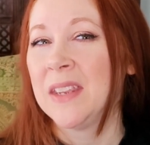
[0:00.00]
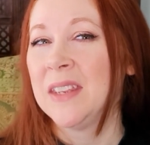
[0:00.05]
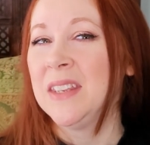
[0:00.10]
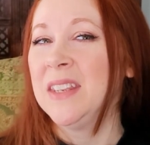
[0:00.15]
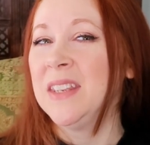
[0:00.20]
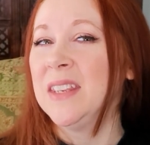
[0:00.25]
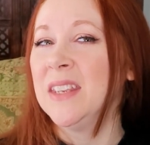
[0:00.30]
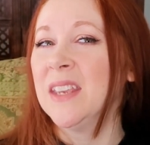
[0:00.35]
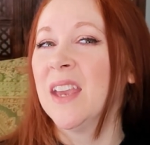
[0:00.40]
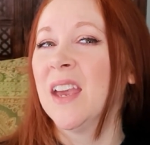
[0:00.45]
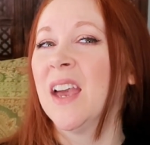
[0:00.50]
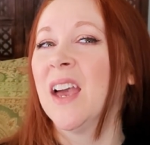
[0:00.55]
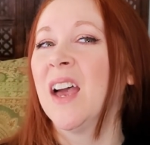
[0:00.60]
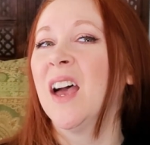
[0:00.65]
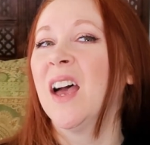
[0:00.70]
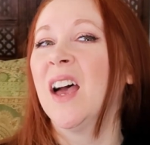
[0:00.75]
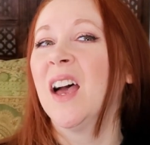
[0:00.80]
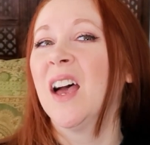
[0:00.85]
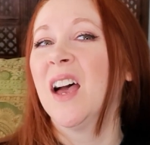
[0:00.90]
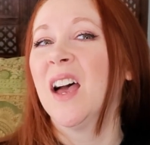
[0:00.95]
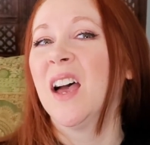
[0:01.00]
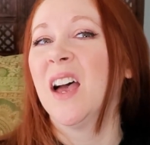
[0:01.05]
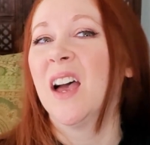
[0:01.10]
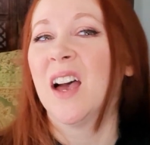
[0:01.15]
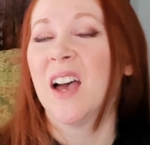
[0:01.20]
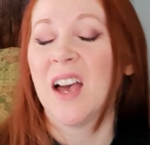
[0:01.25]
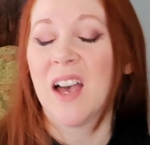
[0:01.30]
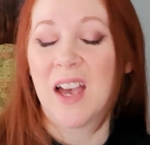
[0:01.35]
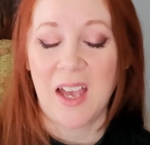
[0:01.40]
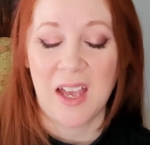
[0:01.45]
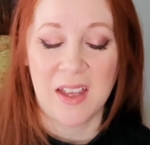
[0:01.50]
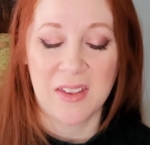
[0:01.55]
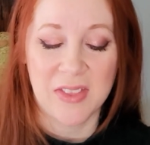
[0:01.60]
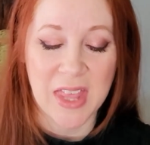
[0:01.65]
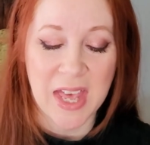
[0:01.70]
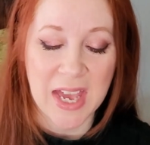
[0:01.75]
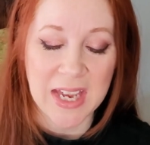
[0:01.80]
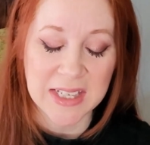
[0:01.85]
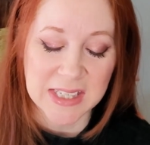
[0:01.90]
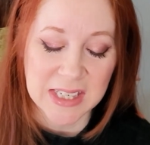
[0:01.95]
Yeah,
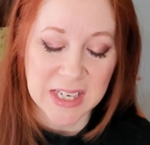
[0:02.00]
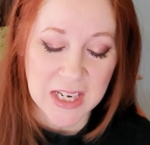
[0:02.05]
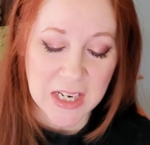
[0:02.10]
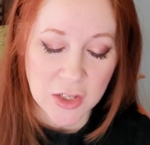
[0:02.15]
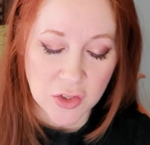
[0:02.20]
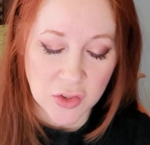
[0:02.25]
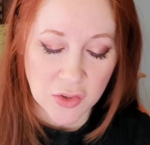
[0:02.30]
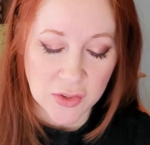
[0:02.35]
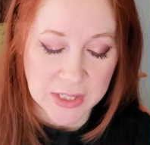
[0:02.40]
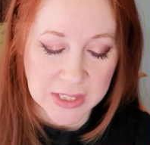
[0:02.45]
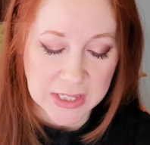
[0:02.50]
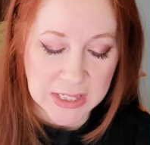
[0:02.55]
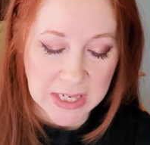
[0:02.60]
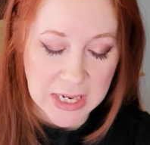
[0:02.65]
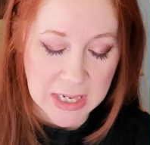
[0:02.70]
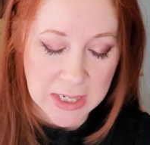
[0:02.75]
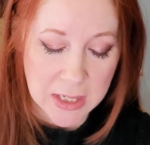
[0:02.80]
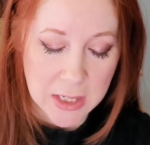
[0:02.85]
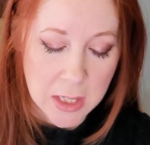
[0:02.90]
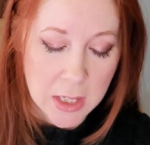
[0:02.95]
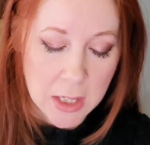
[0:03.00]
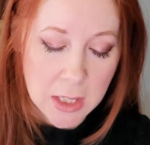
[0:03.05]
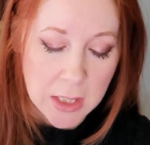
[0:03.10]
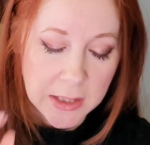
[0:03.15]
that's interesting.